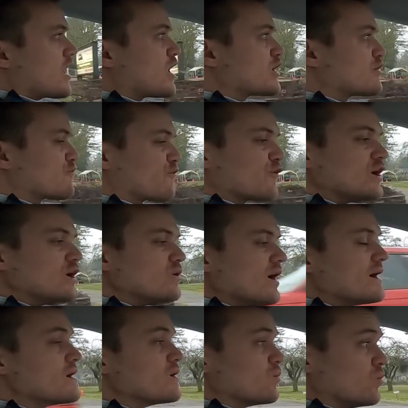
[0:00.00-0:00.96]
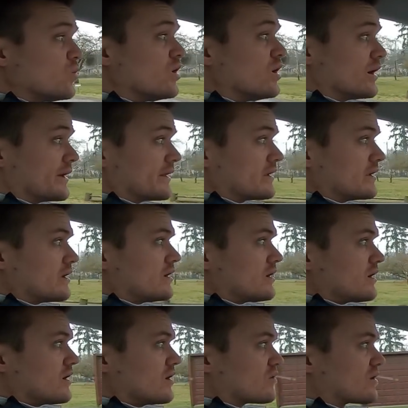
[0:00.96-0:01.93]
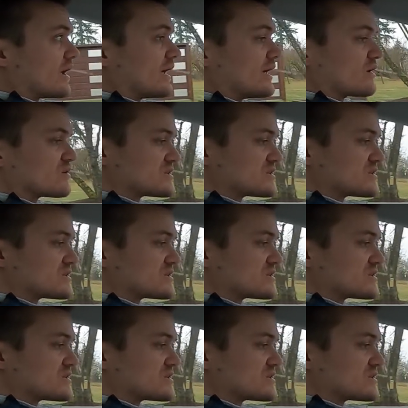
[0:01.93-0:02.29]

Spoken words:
On a freeway, it would, okay?